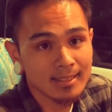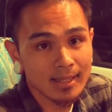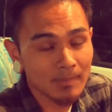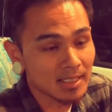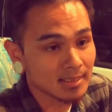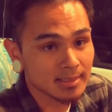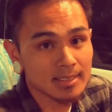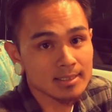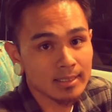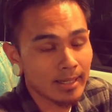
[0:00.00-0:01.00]
I mean
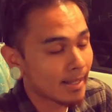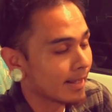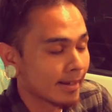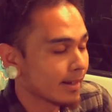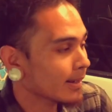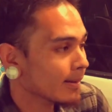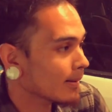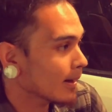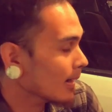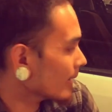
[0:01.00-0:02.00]
decent, and like
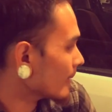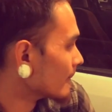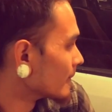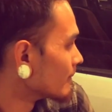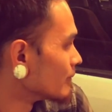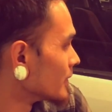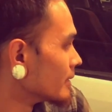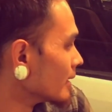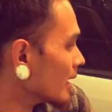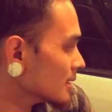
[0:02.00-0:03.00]

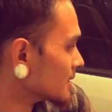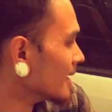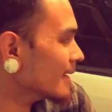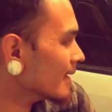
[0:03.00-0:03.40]
guys,